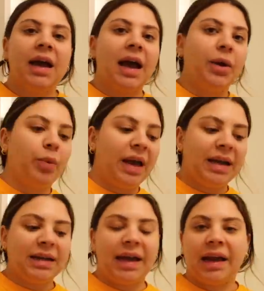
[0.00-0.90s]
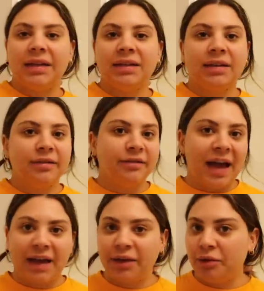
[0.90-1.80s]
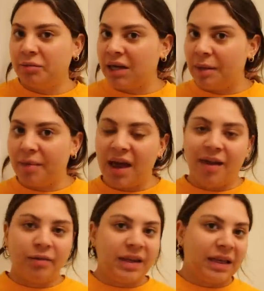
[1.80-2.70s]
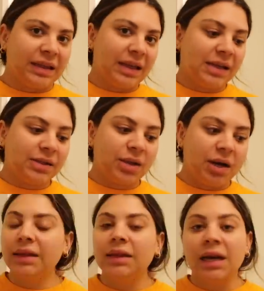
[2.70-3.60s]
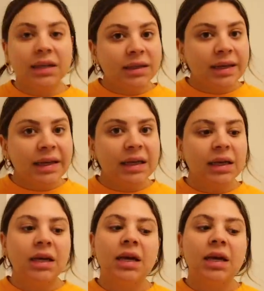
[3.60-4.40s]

I went and vacuumed up everything that I saw. Luckily,